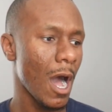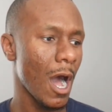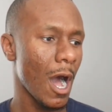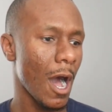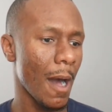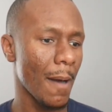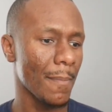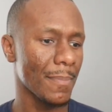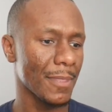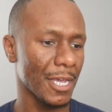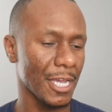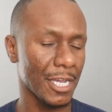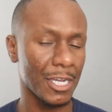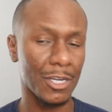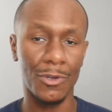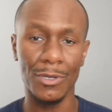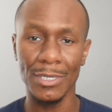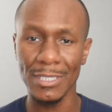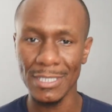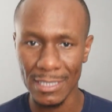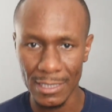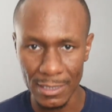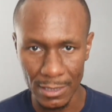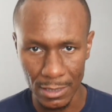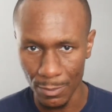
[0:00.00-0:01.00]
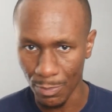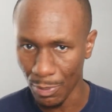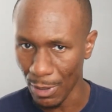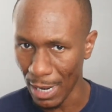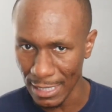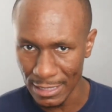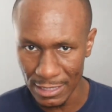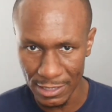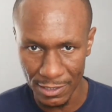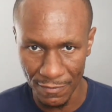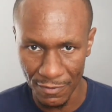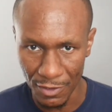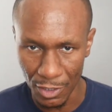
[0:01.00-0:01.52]
They're increasing the
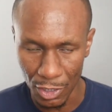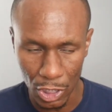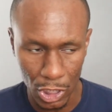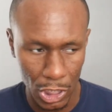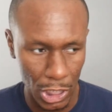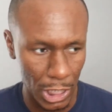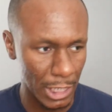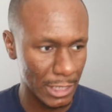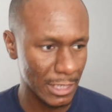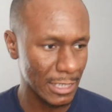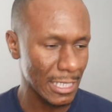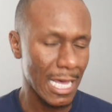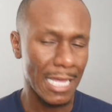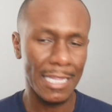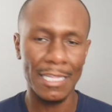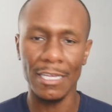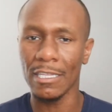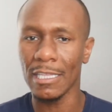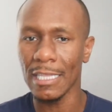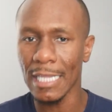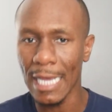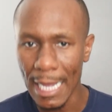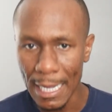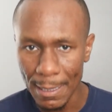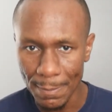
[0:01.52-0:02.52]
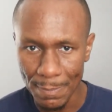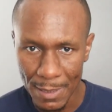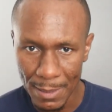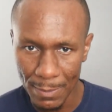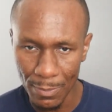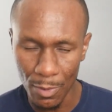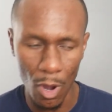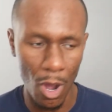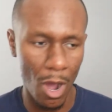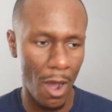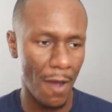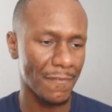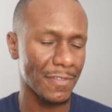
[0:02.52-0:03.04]
prices of their goods. They're laying
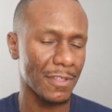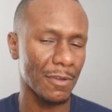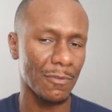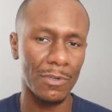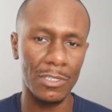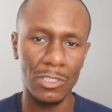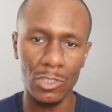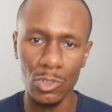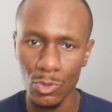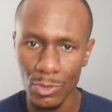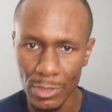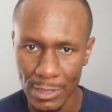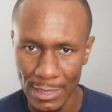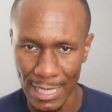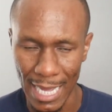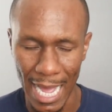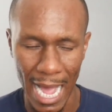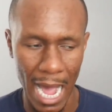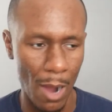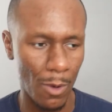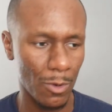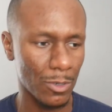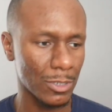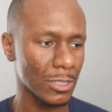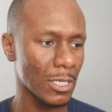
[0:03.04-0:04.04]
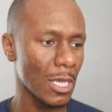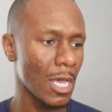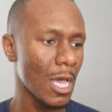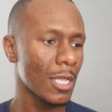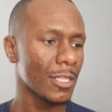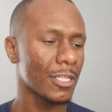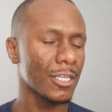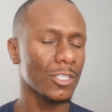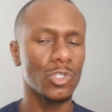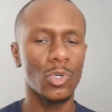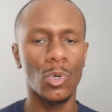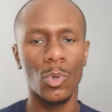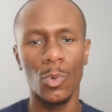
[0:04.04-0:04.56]
people off. They're reducing hours.
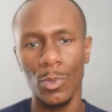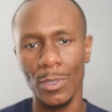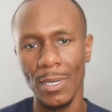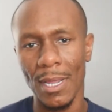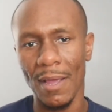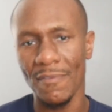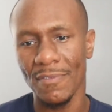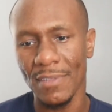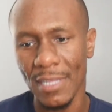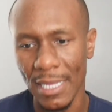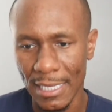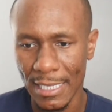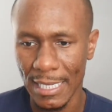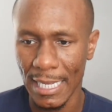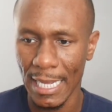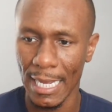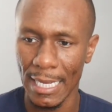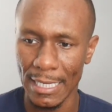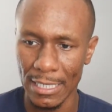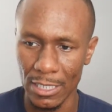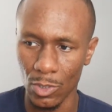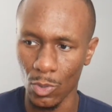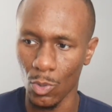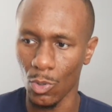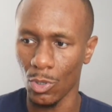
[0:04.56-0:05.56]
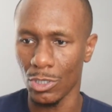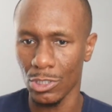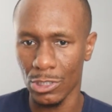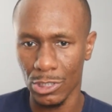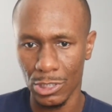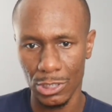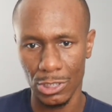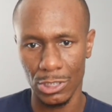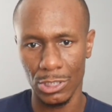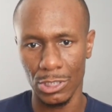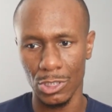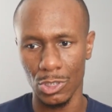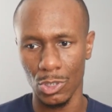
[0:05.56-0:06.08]
They're doing whatever they can in order
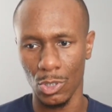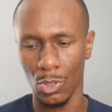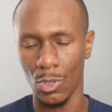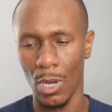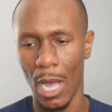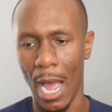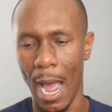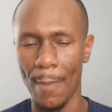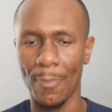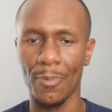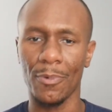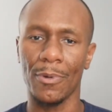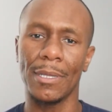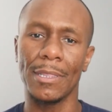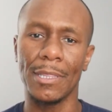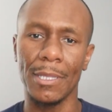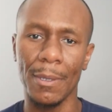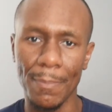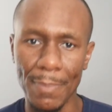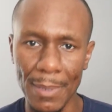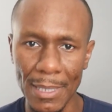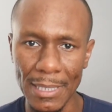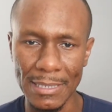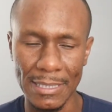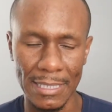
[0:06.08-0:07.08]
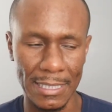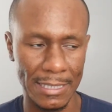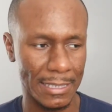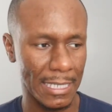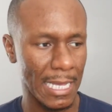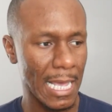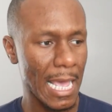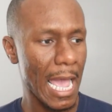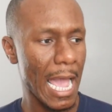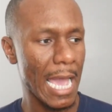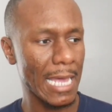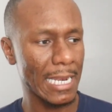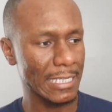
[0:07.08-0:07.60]
to, operate their business.
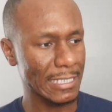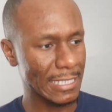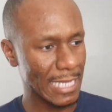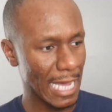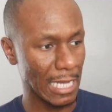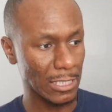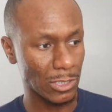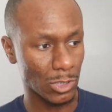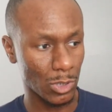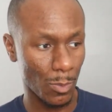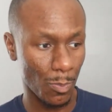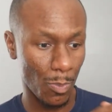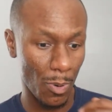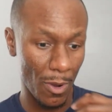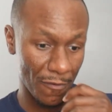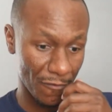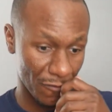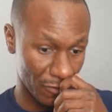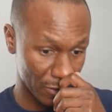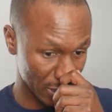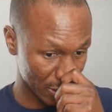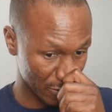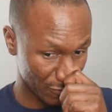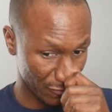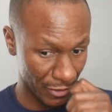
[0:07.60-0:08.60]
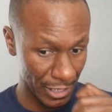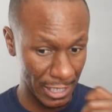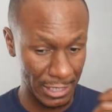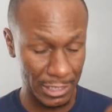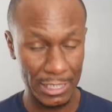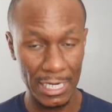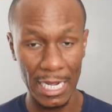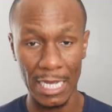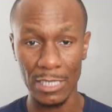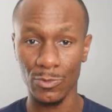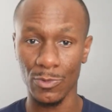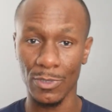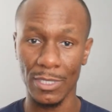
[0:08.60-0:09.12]
And it's gotten to a point for this
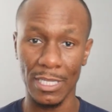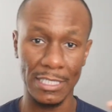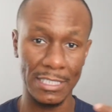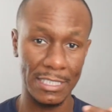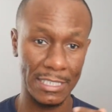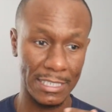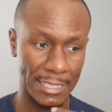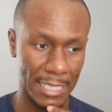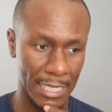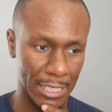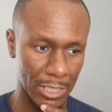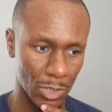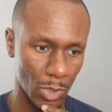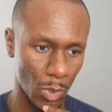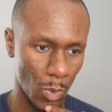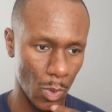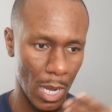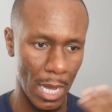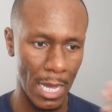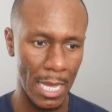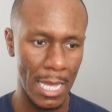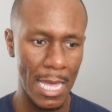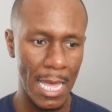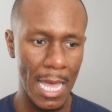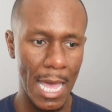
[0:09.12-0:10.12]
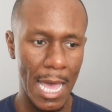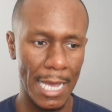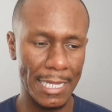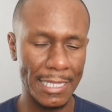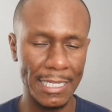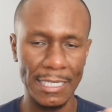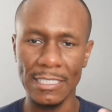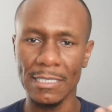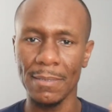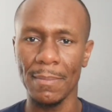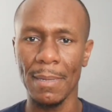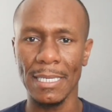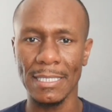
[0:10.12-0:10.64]
franchise where they just said, you know what, it
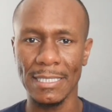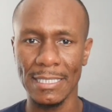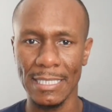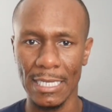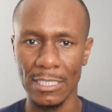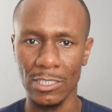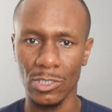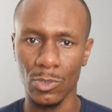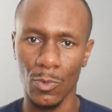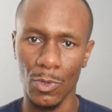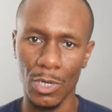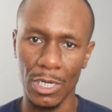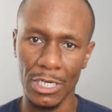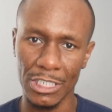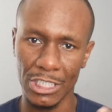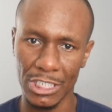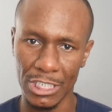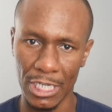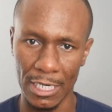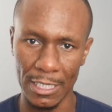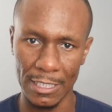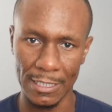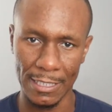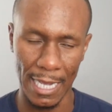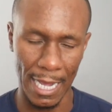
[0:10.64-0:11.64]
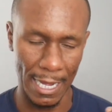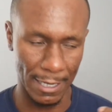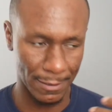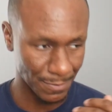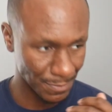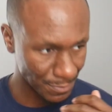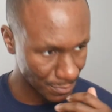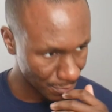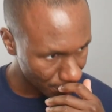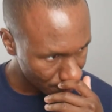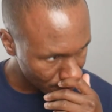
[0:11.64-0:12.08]
doesn't make sense, so we're going to shut it down.